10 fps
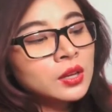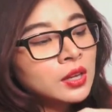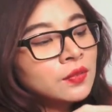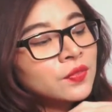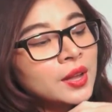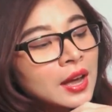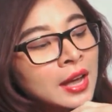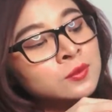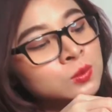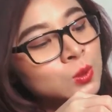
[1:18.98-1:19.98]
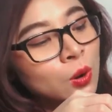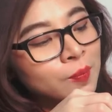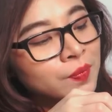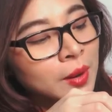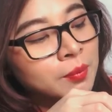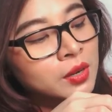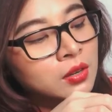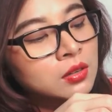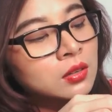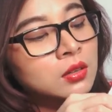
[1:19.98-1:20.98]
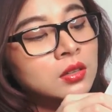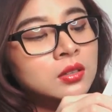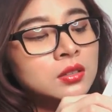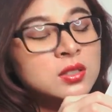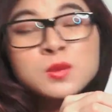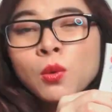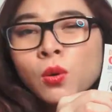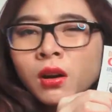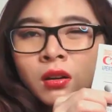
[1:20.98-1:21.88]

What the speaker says: if the f-stop number small,